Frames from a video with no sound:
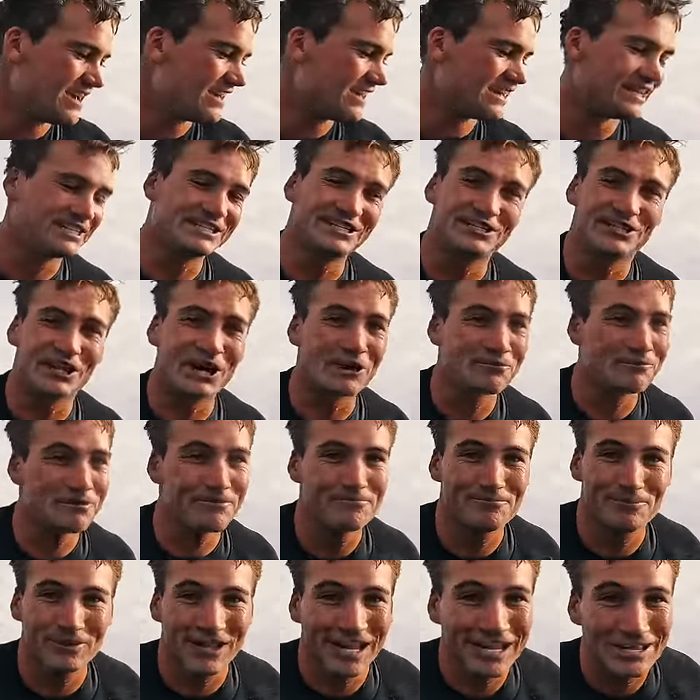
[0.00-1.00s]
this is gonna be
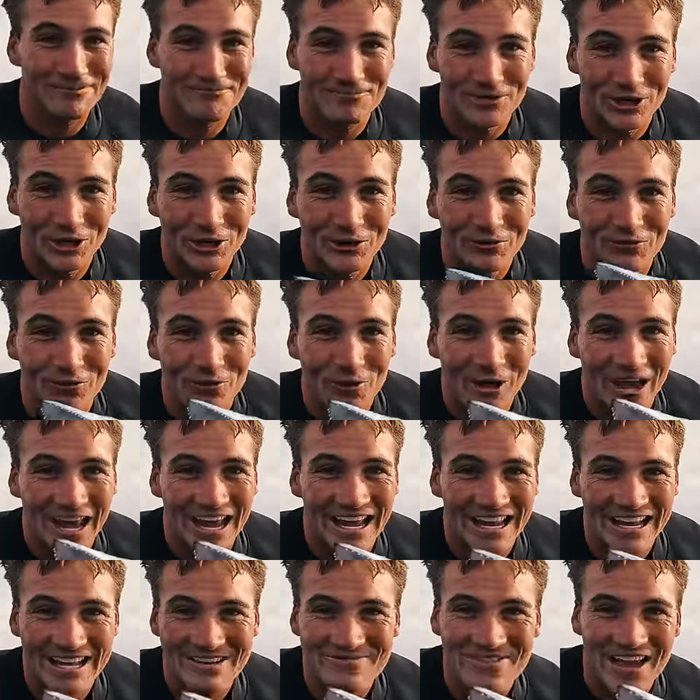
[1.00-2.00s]
bloody beautiful
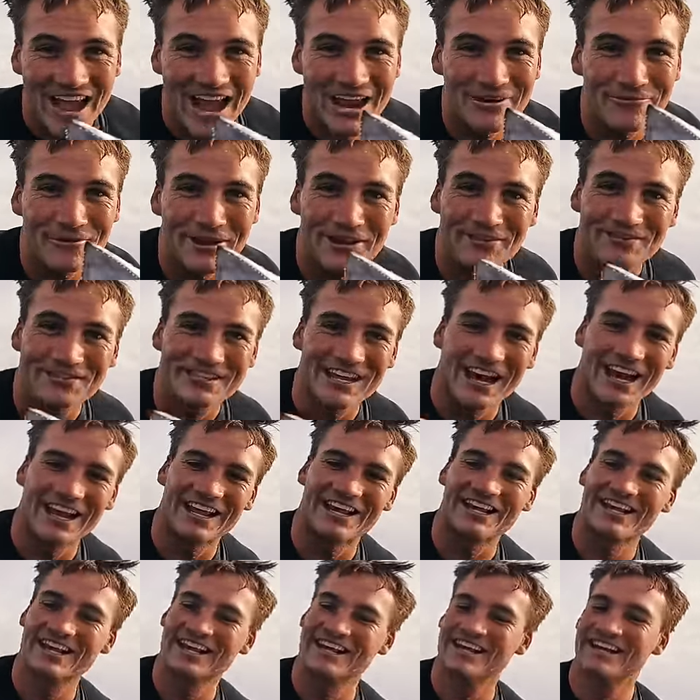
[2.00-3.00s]
eating, man. We have done it.